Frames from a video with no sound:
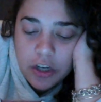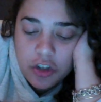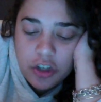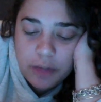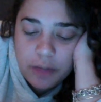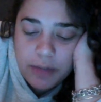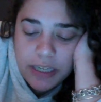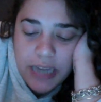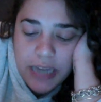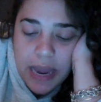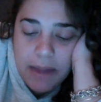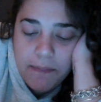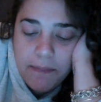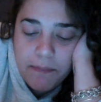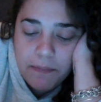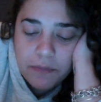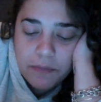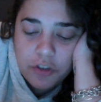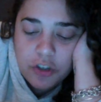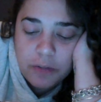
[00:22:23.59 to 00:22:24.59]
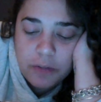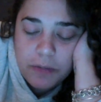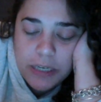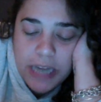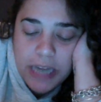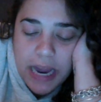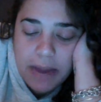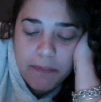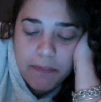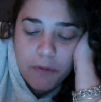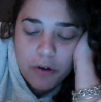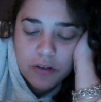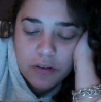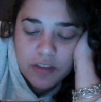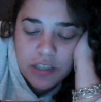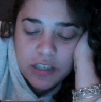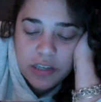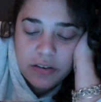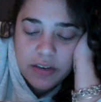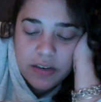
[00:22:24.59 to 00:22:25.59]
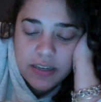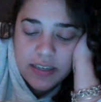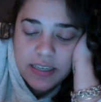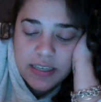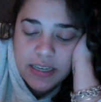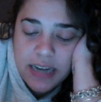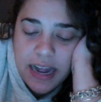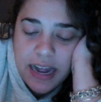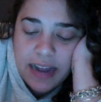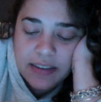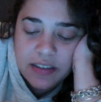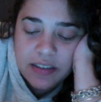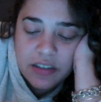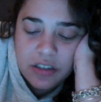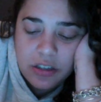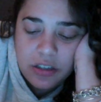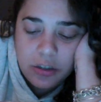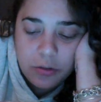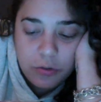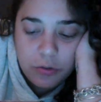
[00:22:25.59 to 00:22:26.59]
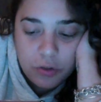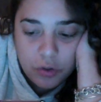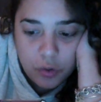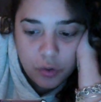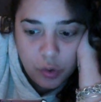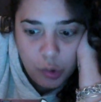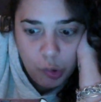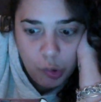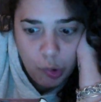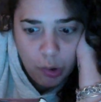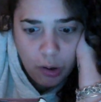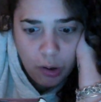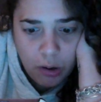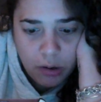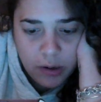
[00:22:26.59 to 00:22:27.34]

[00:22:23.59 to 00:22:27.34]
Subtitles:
She became more serious and asked, you do?